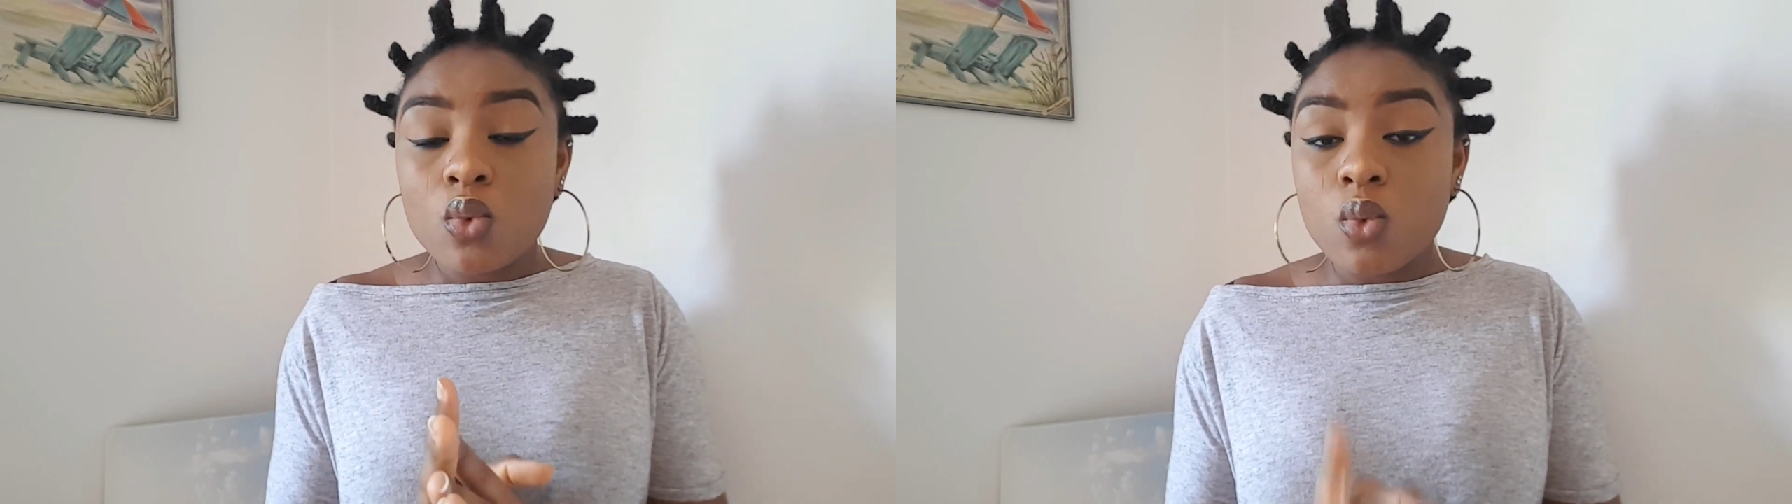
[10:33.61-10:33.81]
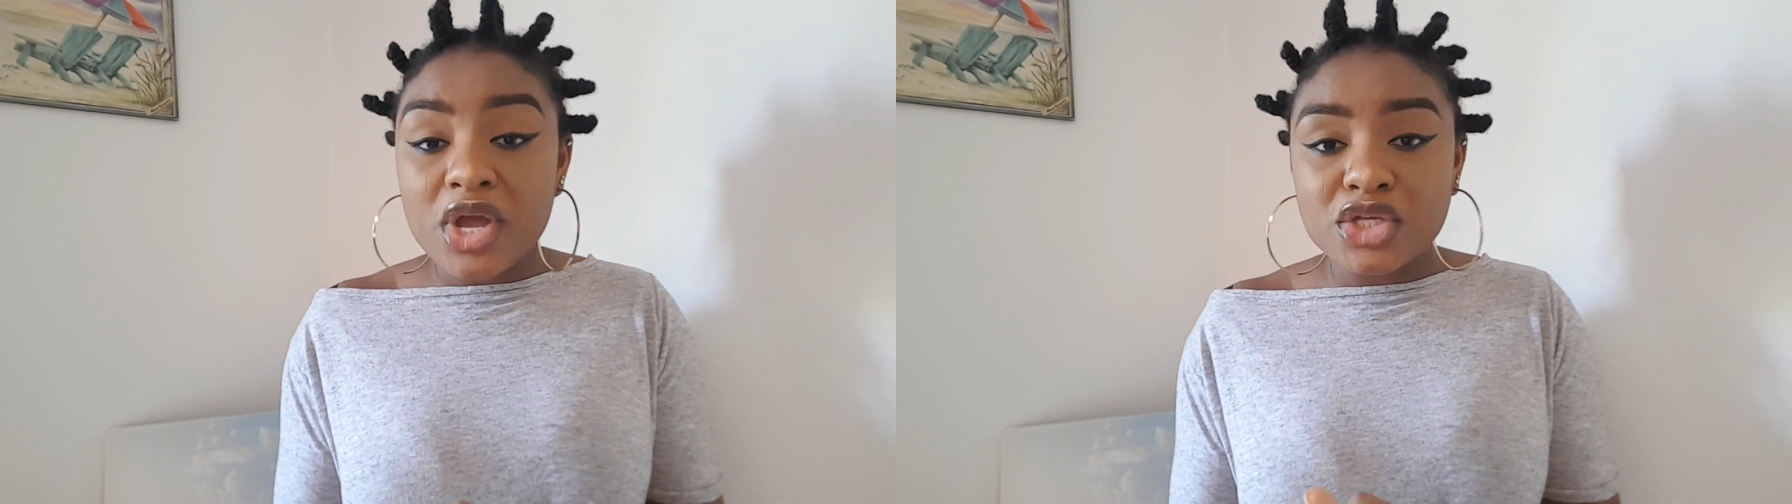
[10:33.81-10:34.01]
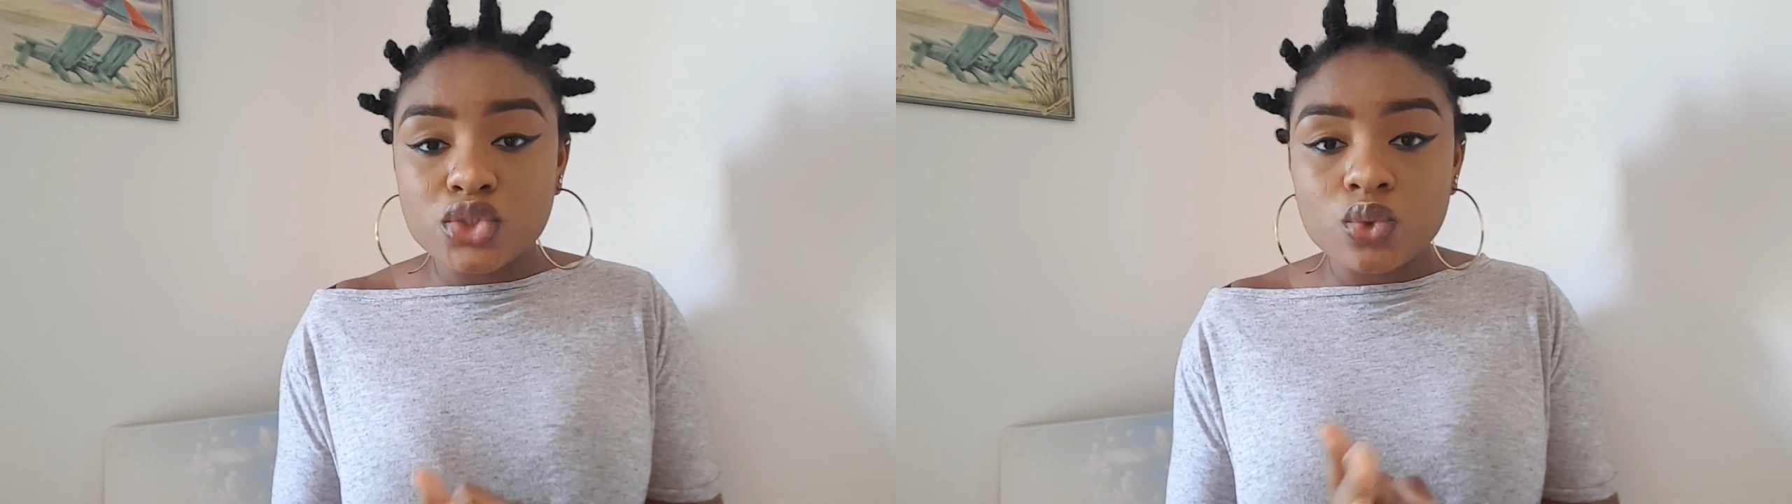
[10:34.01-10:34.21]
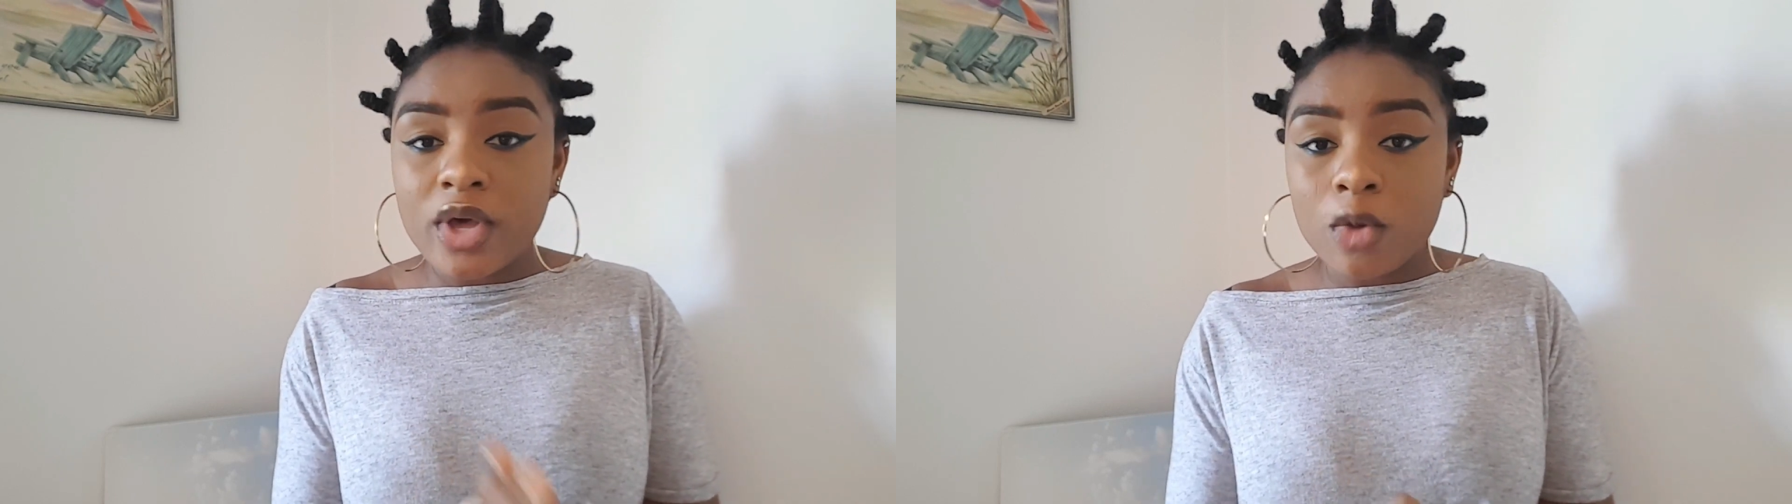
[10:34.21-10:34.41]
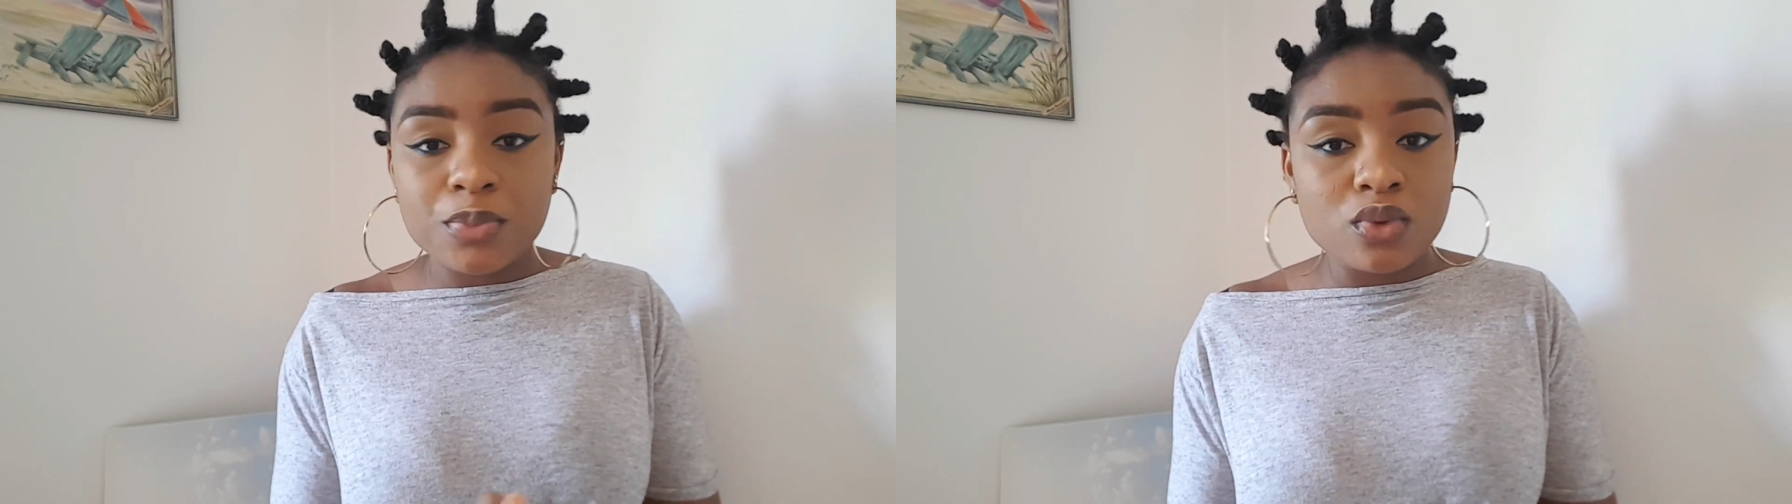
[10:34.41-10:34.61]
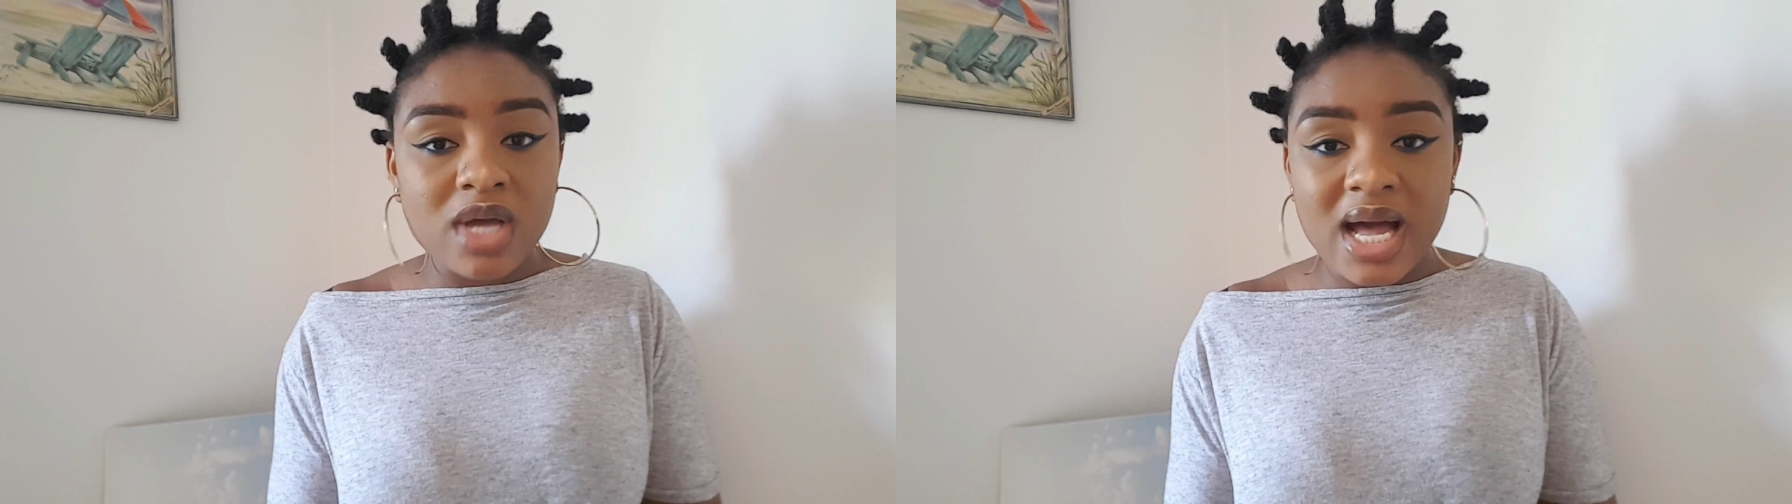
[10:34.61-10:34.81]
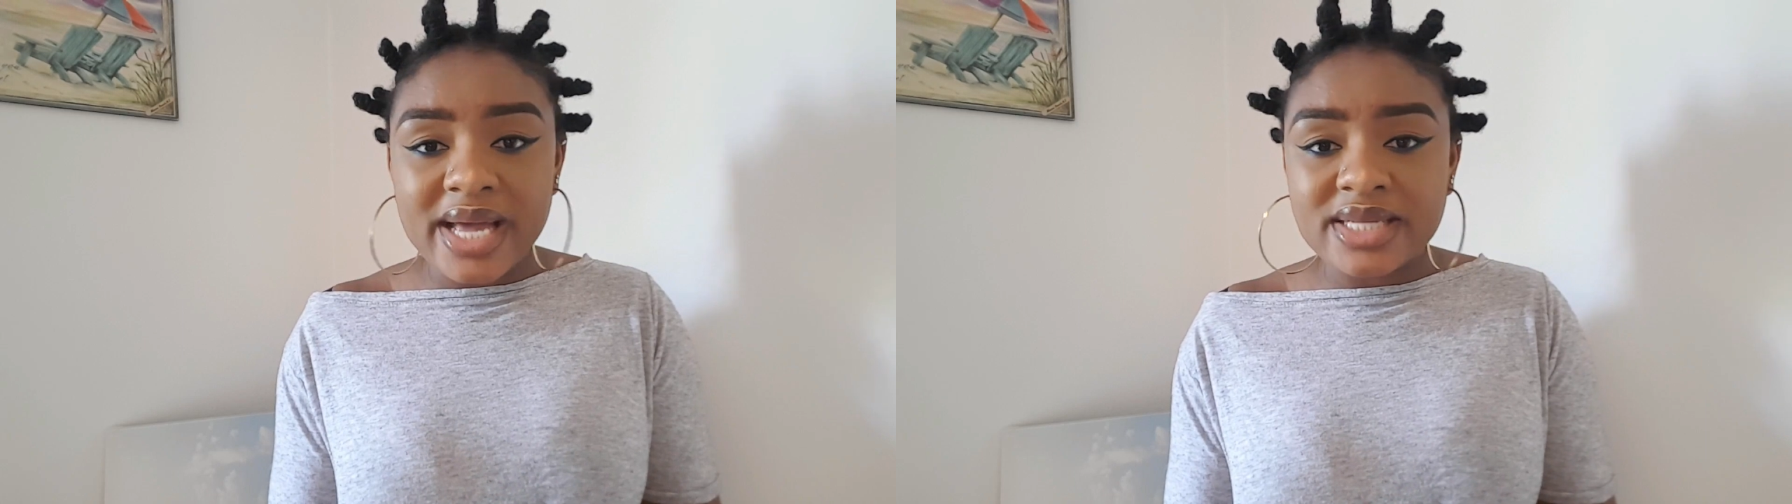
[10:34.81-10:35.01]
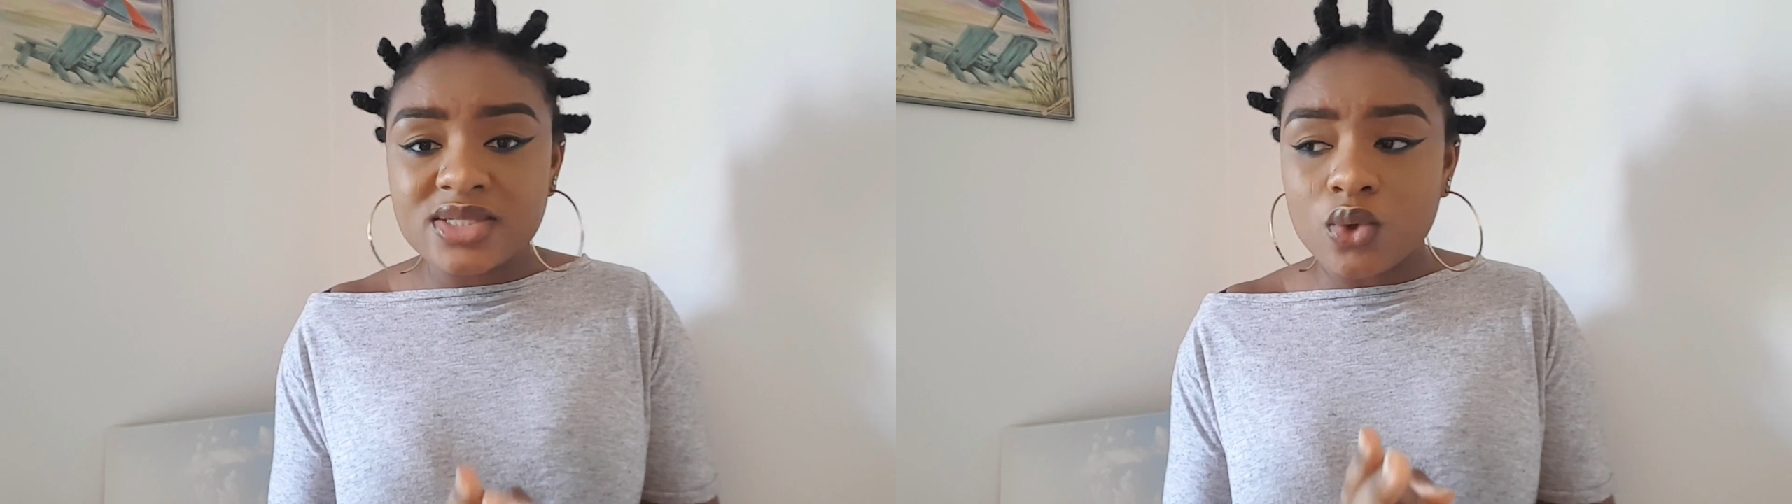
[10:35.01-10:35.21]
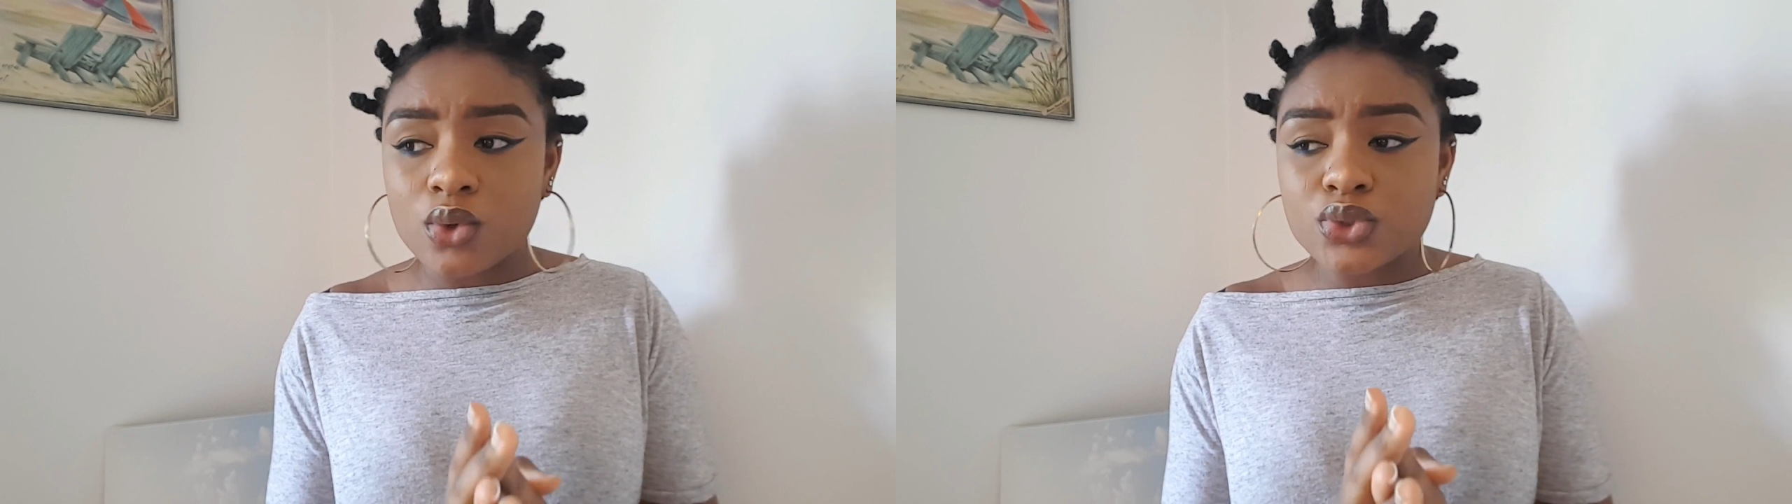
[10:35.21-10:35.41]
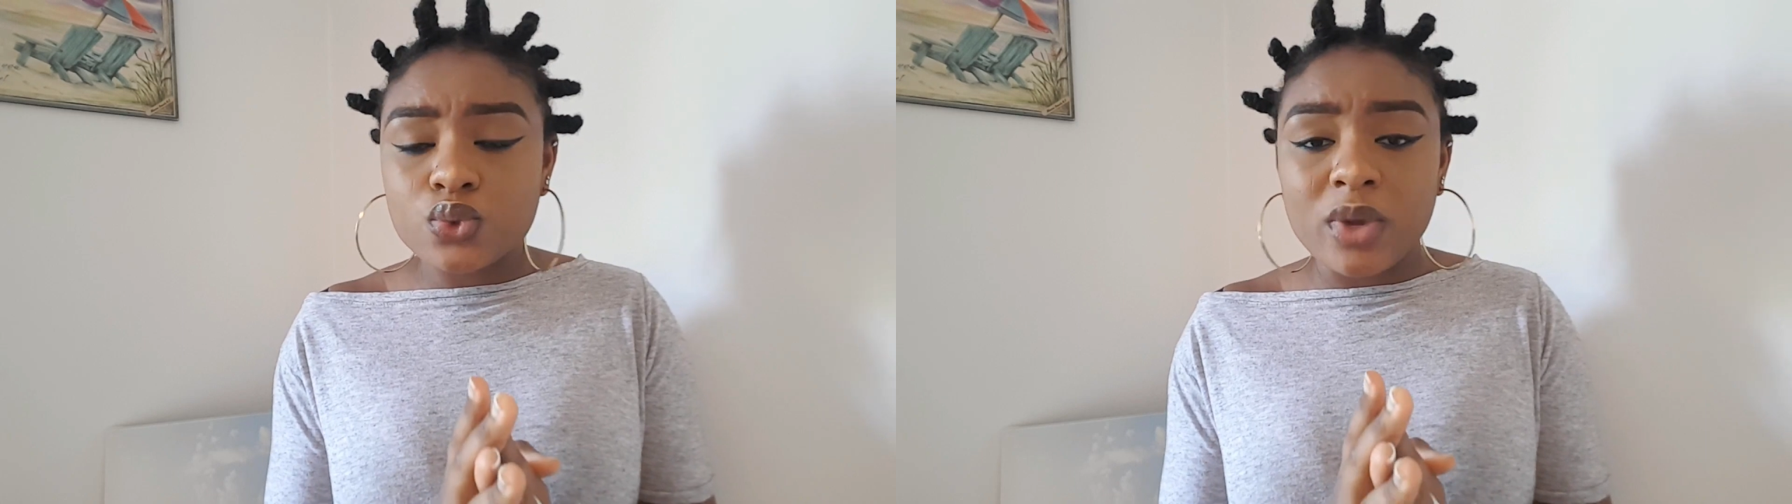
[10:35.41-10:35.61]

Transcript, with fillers: ways to help you guys or to